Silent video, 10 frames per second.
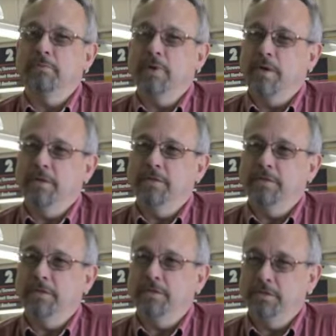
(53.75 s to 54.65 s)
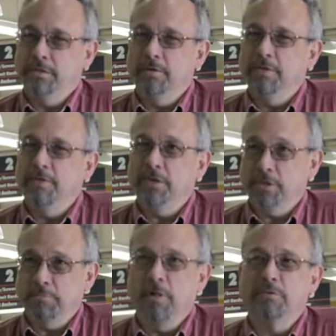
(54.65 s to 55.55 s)
and he's doing it
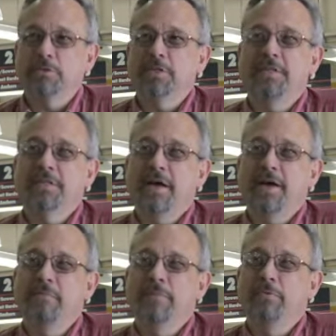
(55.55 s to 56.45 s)
6 bolts at a time,